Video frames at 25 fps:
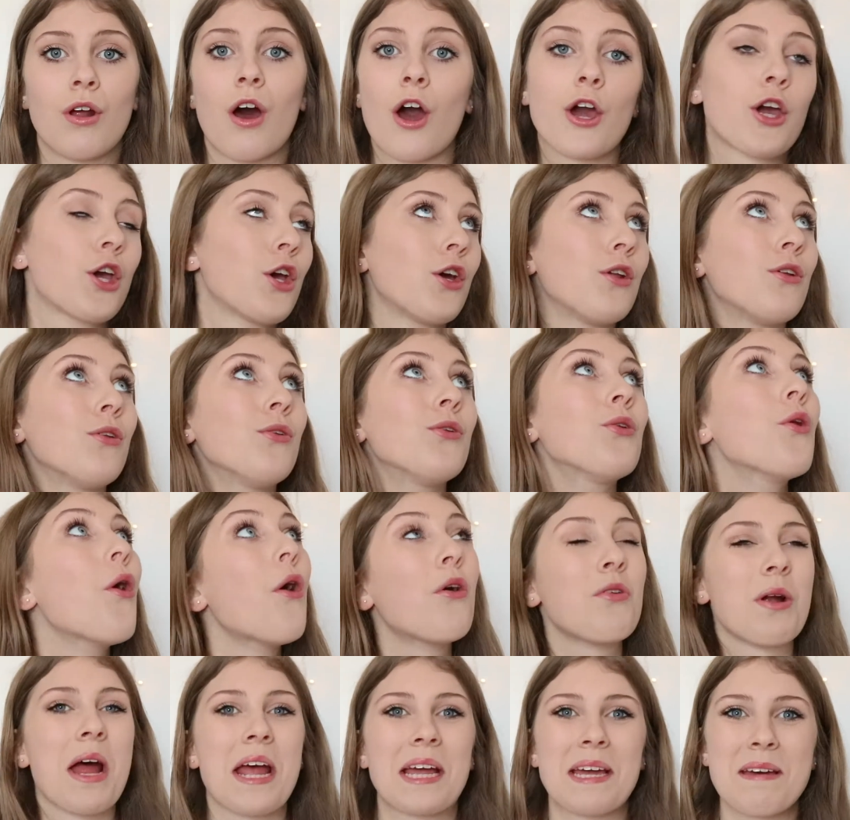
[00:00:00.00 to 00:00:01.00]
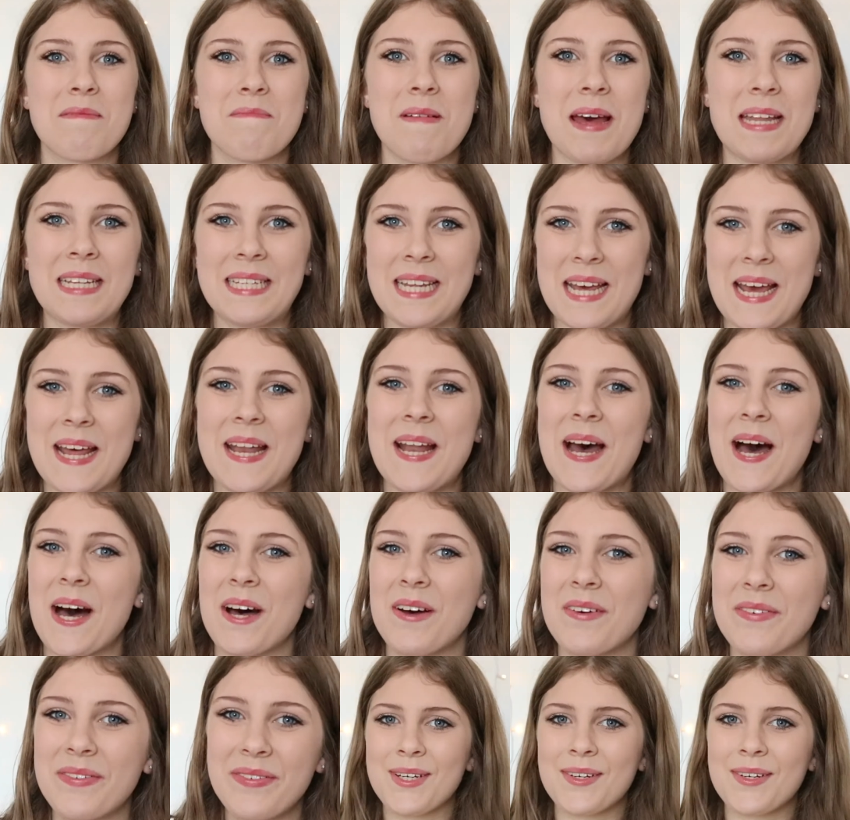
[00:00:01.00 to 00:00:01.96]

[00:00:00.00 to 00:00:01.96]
I could not recommend it enough.